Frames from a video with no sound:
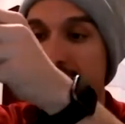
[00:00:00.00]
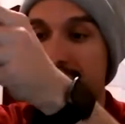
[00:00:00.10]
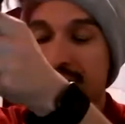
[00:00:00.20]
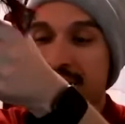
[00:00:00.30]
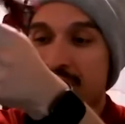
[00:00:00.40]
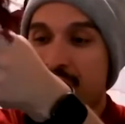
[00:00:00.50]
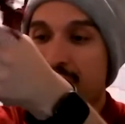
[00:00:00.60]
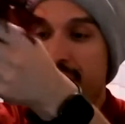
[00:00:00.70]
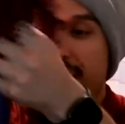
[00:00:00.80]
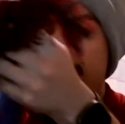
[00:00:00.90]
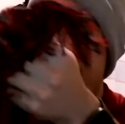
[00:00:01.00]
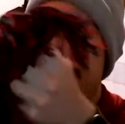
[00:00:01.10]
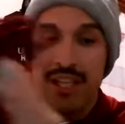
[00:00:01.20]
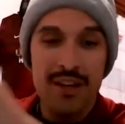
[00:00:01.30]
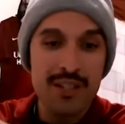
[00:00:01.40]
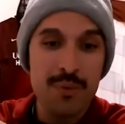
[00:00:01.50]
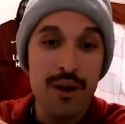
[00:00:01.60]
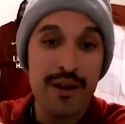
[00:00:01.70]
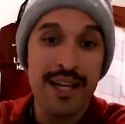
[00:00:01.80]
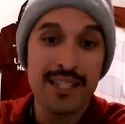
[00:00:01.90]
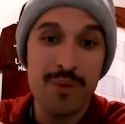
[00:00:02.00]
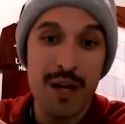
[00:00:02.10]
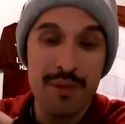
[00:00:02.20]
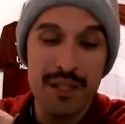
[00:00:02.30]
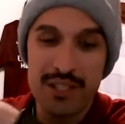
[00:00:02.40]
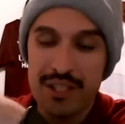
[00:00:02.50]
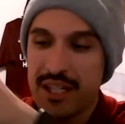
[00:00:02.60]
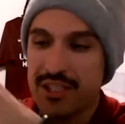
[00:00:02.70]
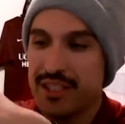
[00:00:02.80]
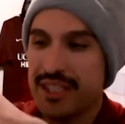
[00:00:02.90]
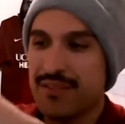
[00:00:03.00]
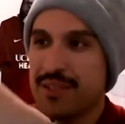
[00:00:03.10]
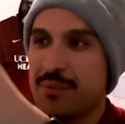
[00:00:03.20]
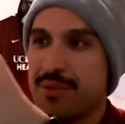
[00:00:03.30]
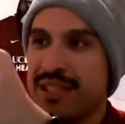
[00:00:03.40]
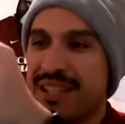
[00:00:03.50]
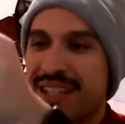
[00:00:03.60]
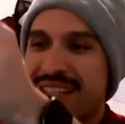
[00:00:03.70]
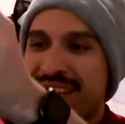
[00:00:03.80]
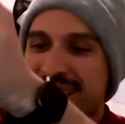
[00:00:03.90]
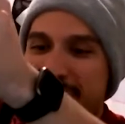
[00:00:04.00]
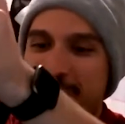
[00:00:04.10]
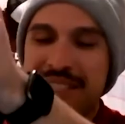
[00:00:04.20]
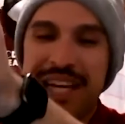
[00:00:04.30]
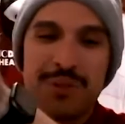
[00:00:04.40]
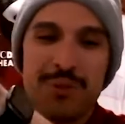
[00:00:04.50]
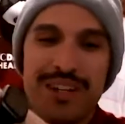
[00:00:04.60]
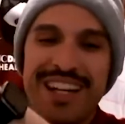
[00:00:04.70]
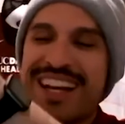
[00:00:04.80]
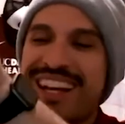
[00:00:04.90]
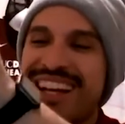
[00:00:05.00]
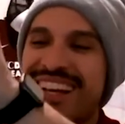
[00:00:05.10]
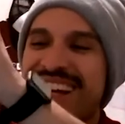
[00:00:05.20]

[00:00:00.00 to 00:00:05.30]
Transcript: This is a scarf that I had. Shout out to Podcast Mom, because she actually gifted me the same exact one.